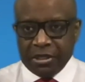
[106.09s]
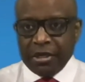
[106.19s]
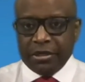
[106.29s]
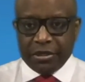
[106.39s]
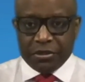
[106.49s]

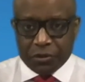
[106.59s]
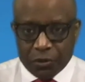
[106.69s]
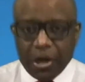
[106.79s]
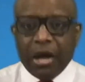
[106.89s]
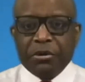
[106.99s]
They know
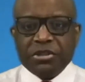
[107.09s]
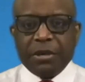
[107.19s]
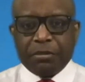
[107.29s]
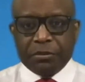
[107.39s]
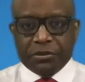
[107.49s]
how much that
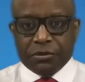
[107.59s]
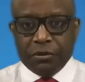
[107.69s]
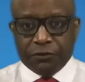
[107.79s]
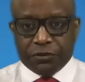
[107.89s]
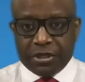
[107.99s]
property is going
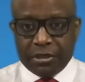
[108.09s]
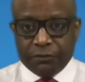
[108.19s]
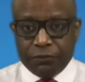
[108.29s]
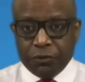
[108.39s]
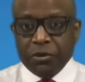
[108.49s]
for sale
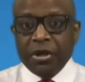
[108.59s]
for.